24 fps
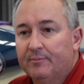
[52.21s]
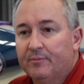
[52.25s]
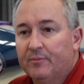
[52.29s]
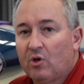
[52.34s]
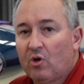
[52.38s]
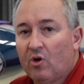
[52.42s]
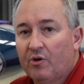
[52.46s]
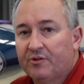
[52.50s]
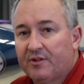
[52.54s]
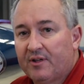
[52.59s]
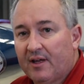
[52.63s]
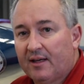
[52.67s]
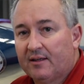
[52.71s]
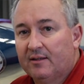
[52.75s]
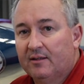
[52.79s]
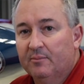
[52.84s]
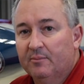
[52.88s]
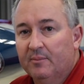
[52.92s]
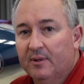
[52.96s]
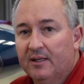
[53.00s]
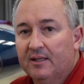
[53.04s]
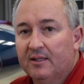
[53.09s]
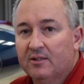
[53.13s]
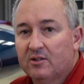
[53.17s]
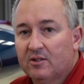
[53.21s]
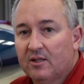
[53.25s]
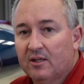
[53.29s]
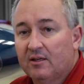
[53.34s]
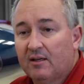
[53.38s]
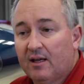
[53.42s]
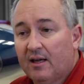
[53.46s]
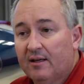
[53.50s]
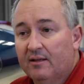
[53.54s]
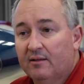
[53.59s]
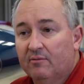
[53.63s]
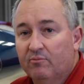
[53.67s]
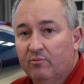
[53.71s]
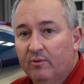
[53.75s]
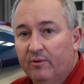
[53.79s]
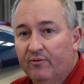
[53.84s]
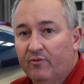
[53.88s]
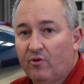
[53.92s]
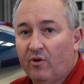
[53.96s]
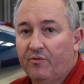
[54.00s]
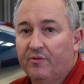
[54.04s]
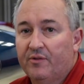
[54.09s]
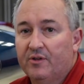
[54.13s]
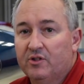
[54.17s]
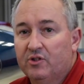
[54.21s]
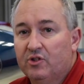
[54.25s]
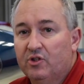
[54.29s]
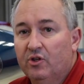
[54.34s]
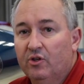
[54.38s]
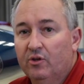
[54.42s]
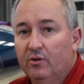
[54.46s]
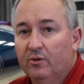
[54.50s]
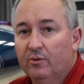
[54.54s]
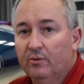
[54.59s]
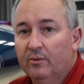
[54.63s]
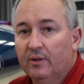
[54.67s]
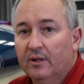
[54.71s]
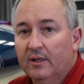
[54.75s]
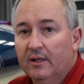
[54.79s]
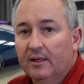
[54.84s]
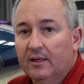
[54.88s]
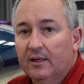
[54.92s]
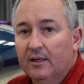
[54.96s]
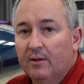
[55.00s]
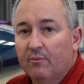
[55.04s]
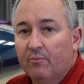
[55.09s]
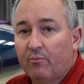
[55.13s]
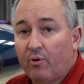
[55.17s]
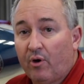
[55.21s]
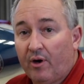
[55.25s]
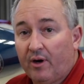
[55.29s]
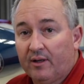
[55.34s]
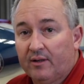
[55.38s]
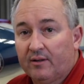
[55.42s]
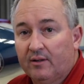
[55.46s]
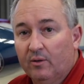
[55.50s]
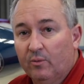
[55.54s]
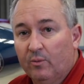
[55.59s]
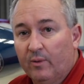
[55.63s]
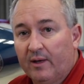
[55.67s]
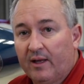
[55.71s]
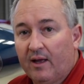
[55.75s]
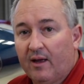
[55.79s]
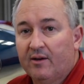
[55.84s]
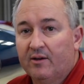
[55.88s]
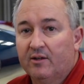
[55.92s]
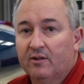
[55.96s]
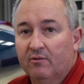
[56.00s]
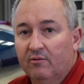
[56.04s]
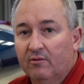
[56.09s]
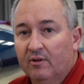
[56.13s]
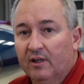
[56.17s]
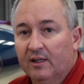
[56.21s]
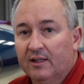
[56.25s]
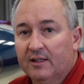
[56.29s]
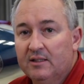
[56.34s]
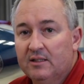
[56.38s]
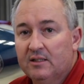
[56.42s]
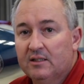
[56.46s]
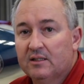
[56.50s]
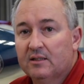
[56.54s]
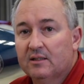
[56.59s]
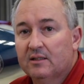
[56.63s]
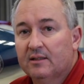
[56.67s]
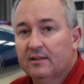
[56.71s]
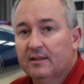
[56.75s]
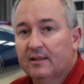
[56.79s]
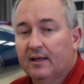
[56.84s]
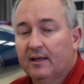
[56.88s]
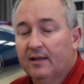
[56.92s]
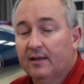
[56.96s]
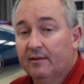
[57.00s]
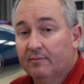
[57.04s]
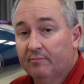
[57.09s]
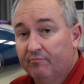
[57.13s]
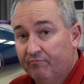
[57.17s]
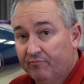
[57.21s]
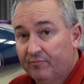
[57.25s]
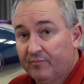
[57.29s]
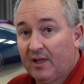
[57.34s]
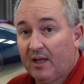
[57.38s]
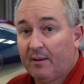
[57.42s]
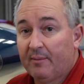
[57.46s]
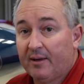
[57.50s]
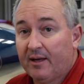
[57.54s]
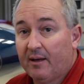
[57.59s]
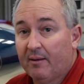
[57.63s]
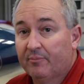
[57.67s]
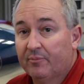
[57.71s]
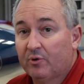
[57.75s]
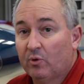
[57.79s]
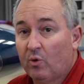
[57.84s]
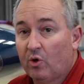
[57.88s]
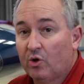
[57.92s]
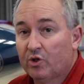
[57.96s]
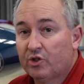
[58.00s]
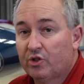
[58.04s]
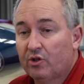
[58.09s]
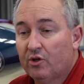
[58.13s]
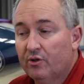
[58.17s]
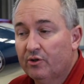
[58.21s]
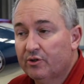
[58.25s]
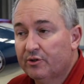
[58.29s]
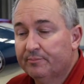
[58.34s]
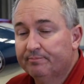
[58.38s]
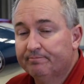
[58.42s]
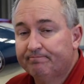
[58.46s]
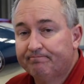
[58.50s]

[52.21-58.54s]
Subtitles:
contacted me and said, hey, we've got this new product that we're going to release coming up to Oshkosh,